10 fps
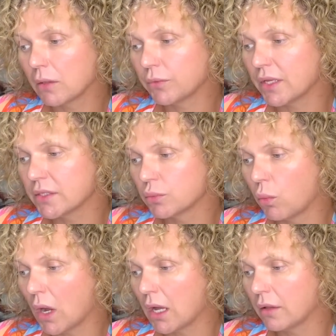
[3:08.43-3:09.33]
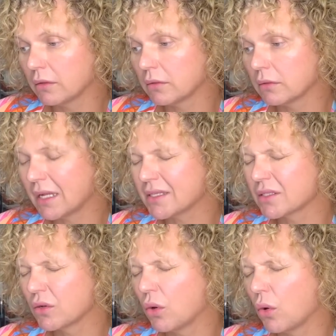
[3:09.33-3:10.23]
There's one that's
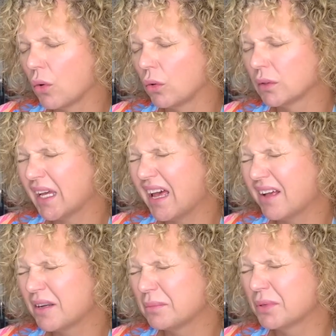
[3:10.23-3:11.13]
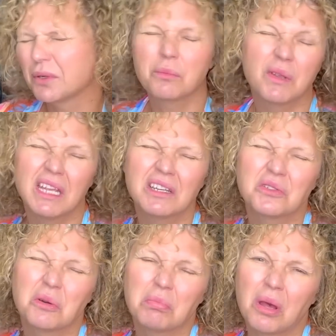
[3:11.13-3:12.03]
called How to Put a Wig
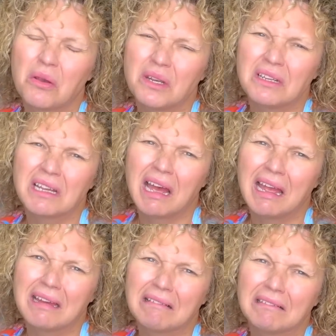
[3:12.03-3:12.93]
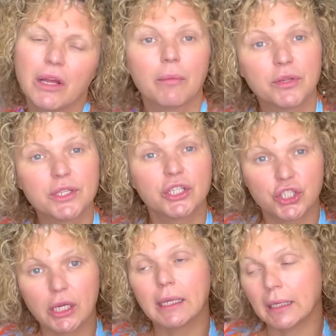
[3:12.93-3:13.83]
into a Ponytail. I'm using a
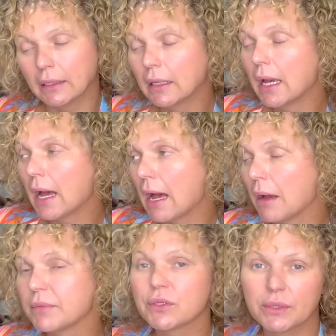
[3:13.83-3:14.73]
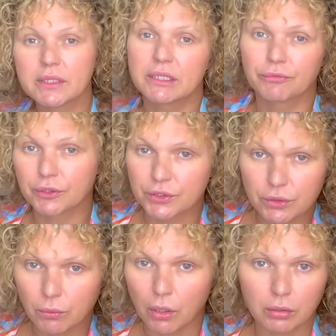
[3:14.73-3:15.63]
genie, so it is different to
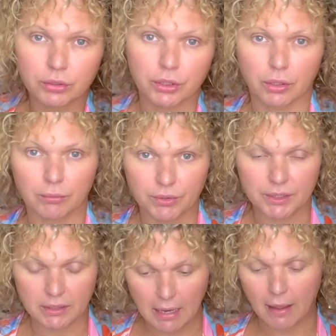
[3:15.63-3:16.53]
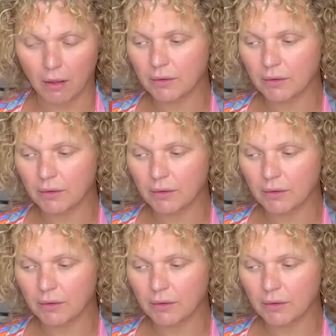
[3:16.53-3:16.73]
what, you know, I'm using now.